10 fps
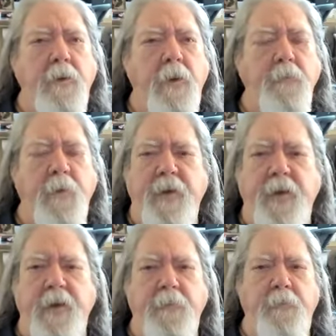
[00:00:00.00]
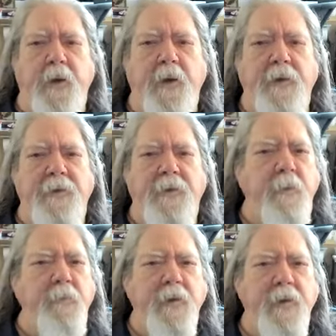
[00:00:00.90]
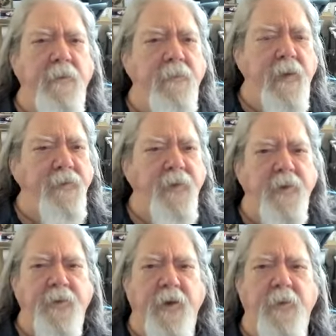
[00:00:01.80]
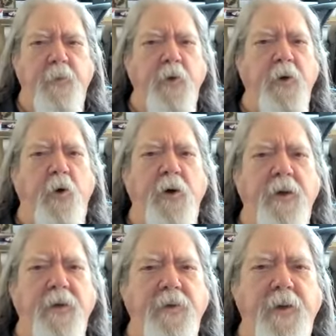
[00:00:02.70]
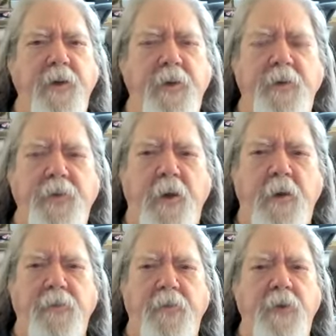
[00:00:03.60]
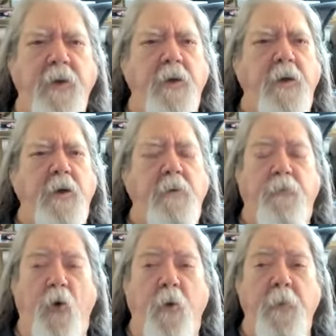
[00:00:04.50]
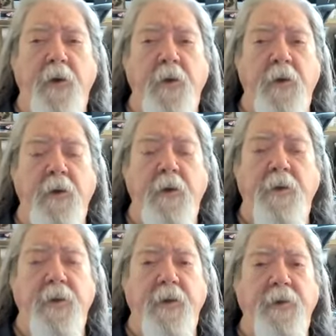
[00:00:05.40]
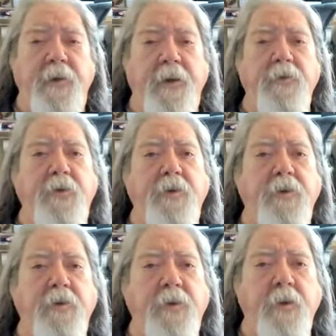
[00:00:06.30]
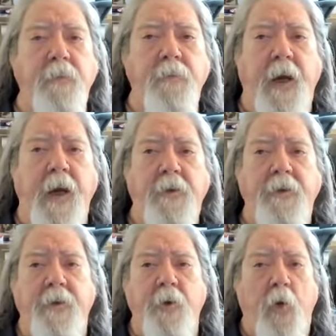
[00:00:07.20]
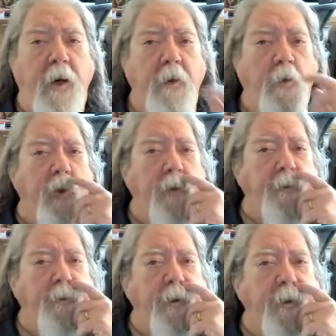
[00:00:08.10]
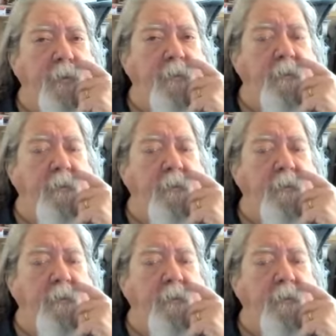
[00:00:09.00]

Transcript: And begin by simply, as I said, reorienting yourself and forming the intention to come back to the wide awake state.